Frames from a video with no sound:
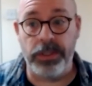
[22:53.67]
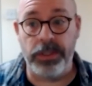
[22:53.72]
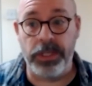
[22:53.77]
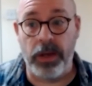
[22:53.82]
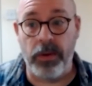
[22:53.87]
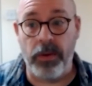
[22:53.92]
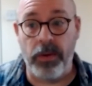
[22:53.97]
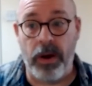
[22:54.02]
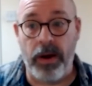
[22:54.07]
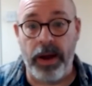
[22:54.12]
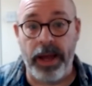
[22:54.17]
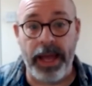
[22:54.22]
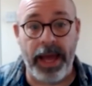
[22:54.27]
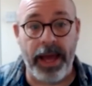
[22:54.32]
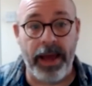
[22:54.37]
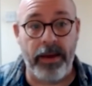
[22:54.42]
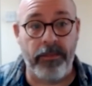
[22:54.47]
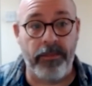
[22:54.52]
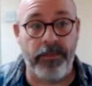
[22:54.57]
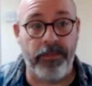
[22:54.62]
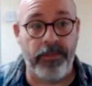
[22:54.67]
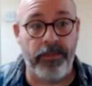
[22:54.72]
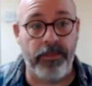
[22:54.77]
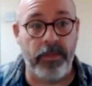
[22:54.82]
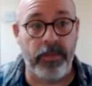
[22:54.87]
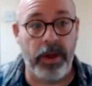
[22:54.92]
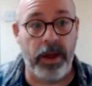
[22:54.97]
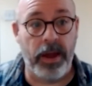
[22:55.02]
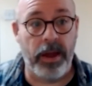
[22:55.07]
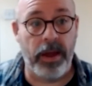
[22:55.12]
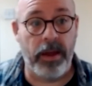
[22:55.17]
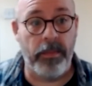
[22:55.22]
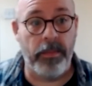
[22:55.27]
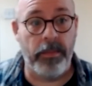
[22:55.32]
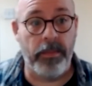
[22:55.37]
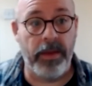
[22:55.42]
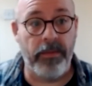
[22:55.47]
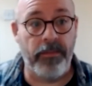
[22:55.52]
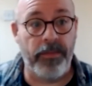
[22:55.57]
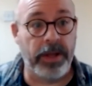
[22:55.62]
So I have,
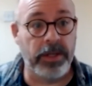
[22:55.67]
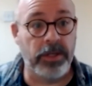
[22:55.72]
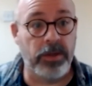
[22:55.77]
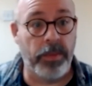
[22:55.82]
in fact,